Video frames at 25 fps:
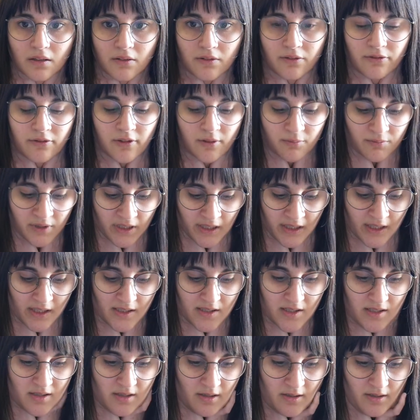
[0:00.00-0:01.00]
from when I
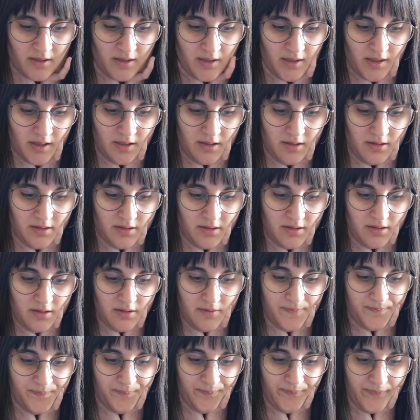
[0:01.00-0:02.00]
started,
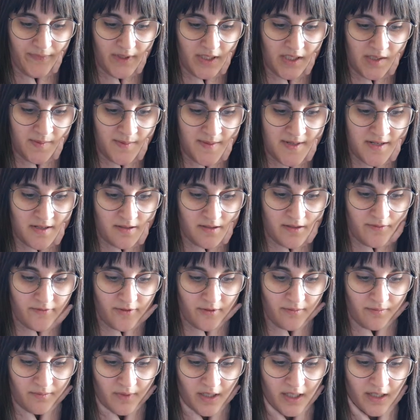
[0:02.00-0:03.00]
especially
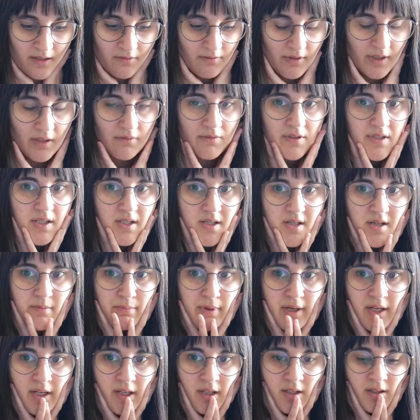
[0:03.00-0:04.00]
from like when I was in
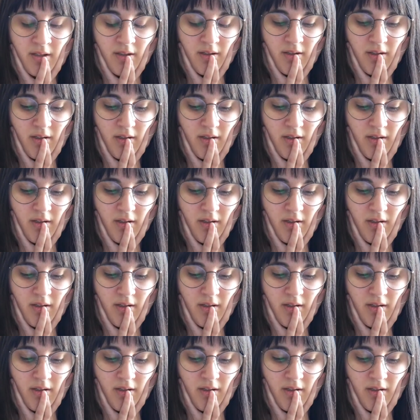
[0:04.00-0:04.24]
Japan.